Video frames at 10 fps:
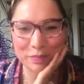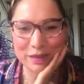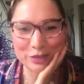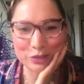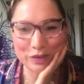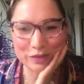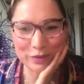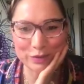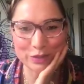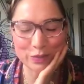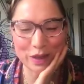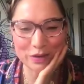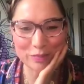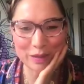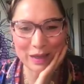picture of you
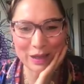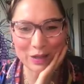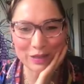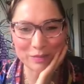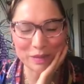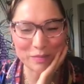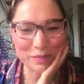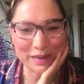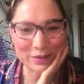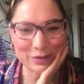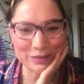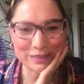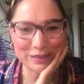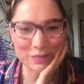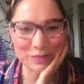surrounded by all the
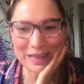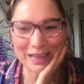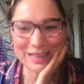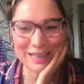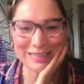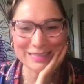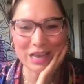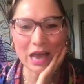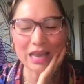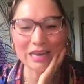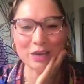membrillos. Oh, my, eh, it's not